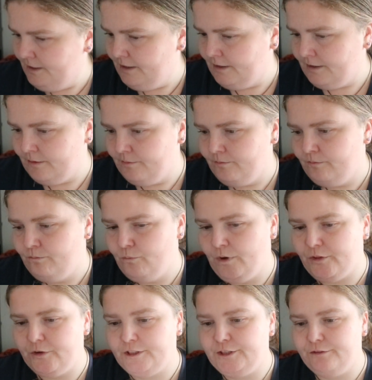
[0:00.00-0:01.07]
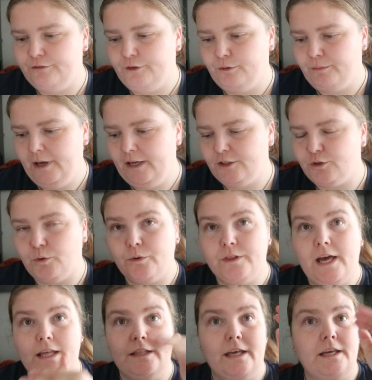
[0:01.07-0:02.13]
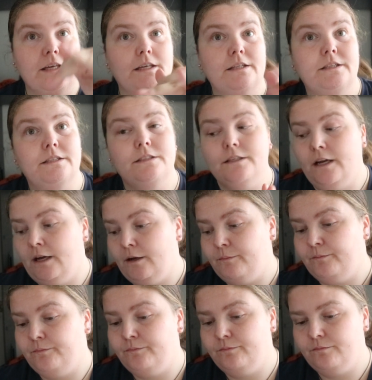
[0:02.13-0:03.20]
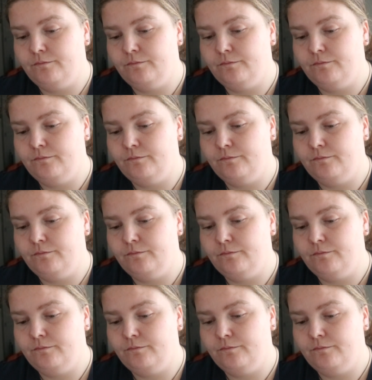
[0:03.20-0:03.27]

Um, whether it's a full page or that, like, um,